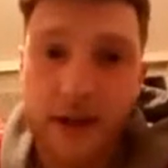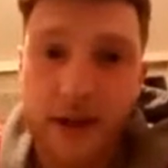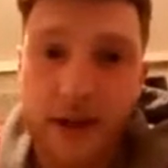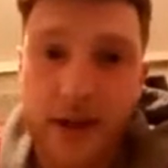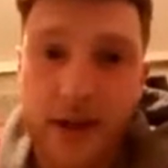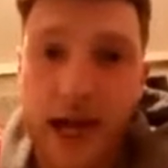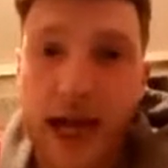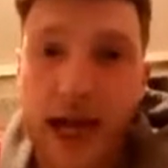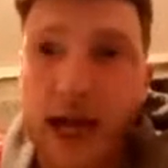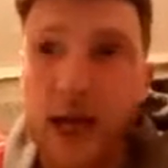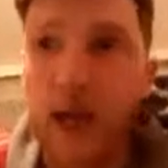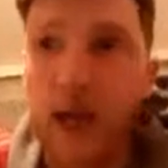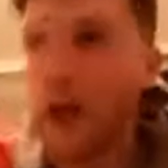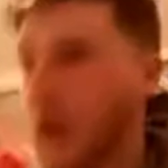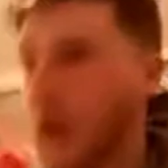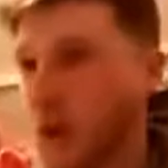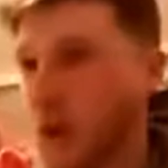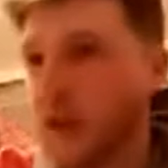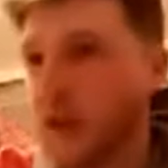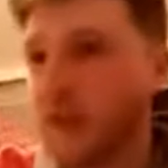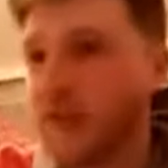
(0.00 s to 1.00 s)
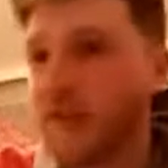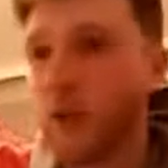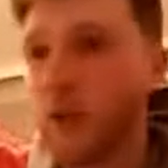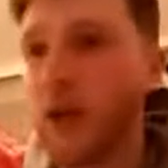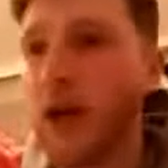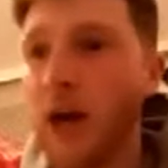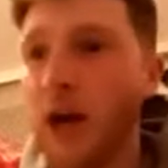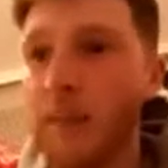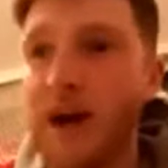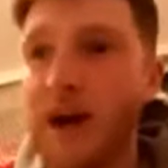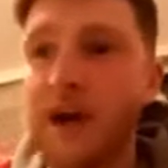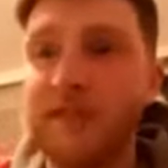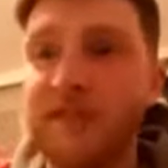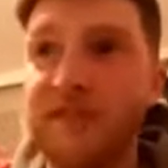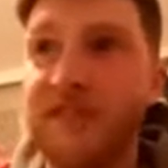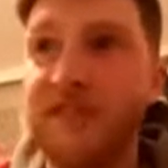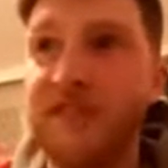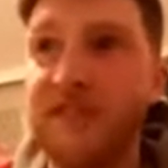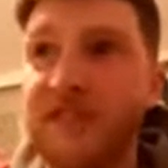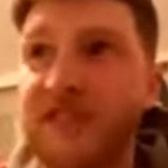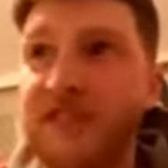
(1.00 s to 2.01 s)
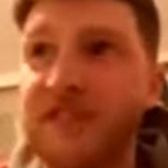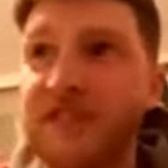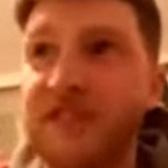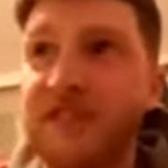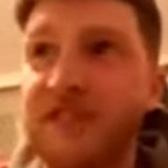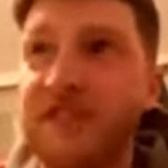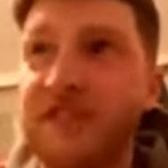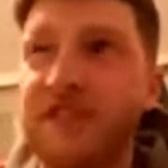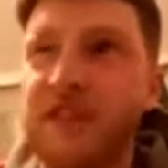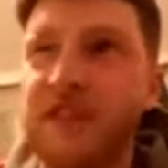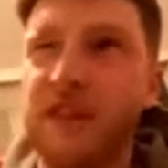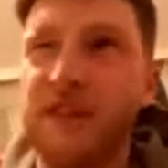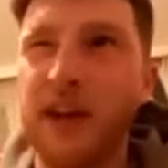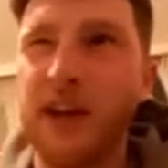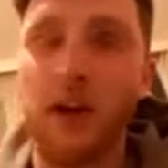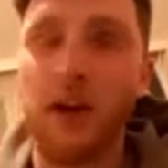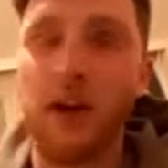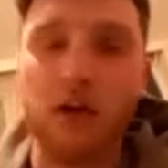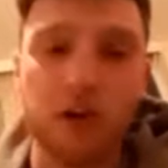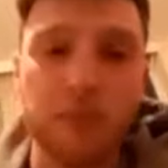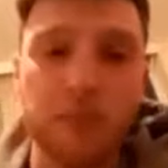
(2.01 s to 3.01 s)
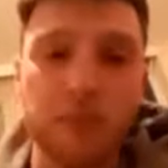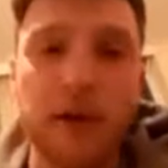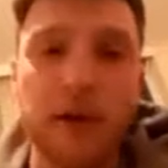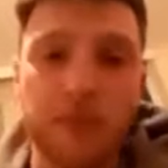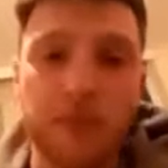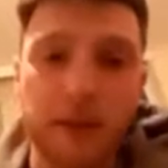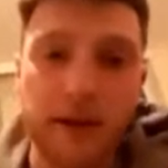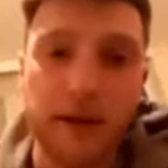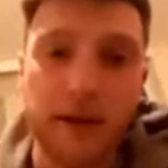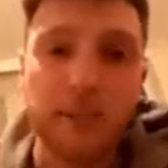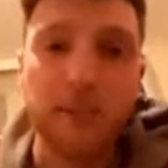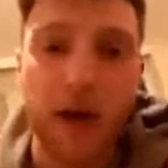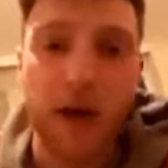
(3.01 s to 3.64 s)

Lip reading: Like you can still get about 700-800 people in it,